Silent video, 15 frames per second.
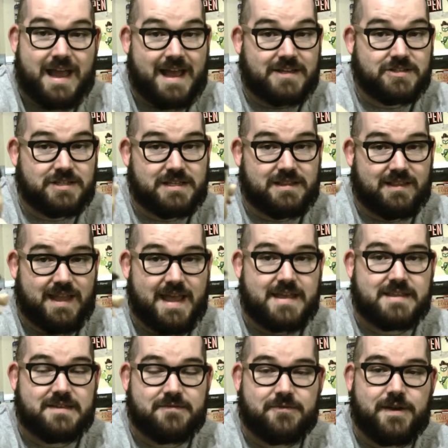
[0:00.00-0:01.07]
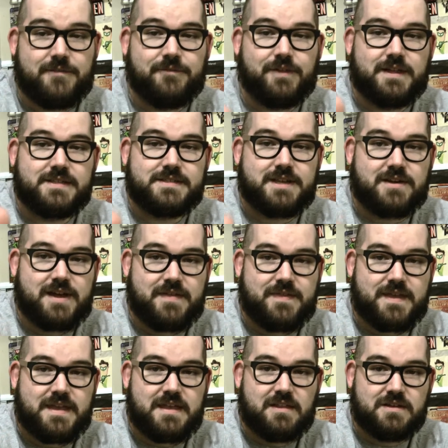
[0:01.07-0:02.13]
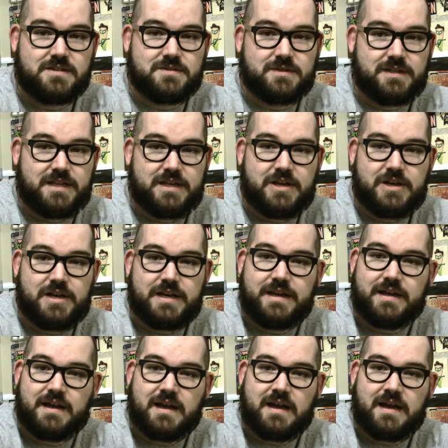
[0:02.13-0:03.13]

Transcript: I actually like the Fred Flintstone. I think he looks really good.